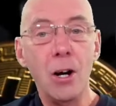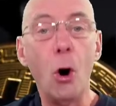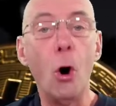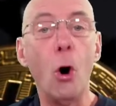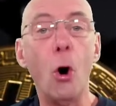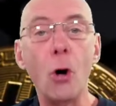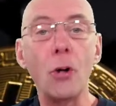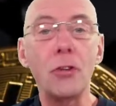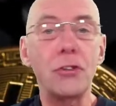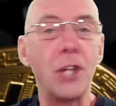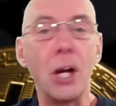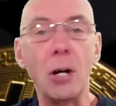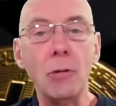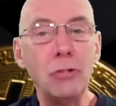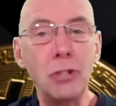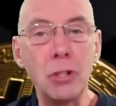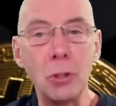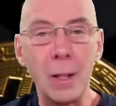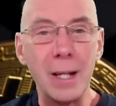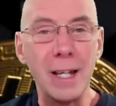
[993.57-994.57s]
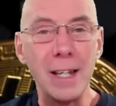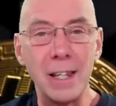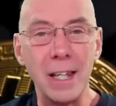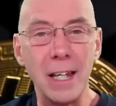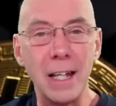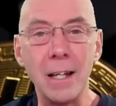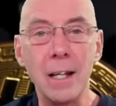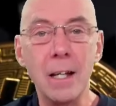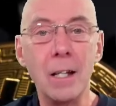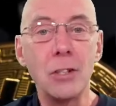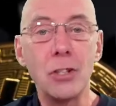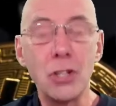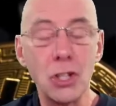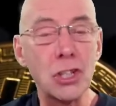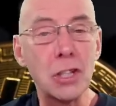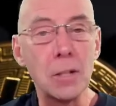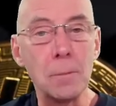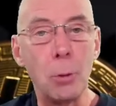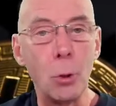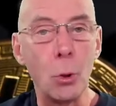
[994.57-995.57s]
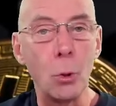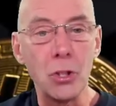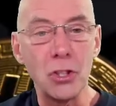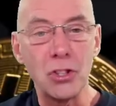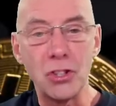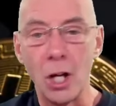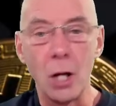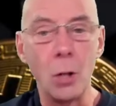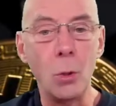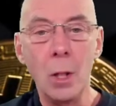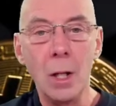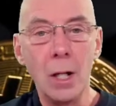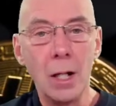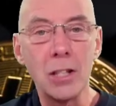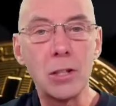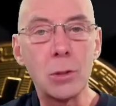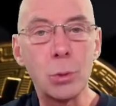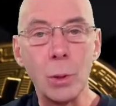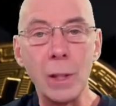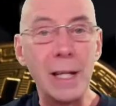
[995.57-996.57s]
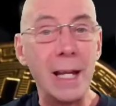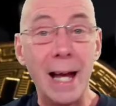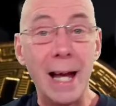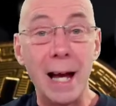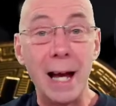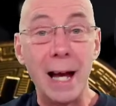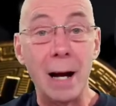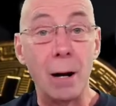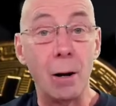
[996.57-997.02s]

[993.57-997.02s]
Or don't do anything, just support the show and tweet it out.